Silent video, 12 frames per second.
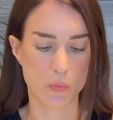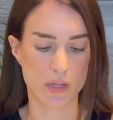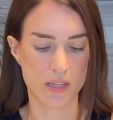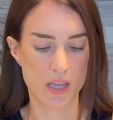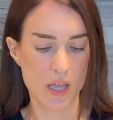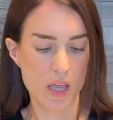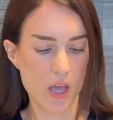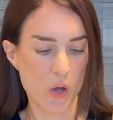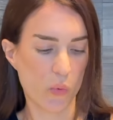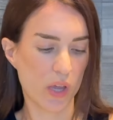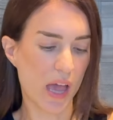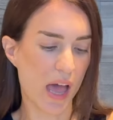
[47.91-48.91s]
one.
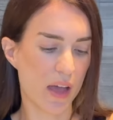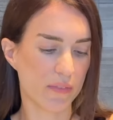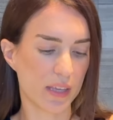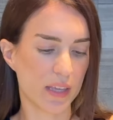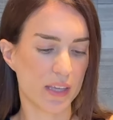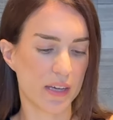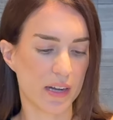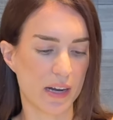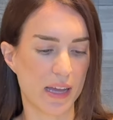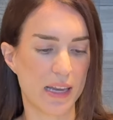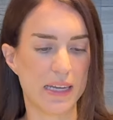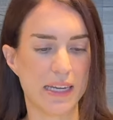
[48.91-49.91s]
We have here
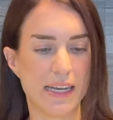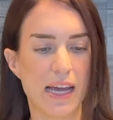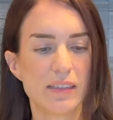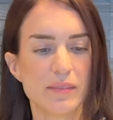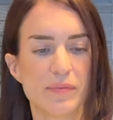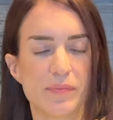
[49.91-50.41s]
Lena.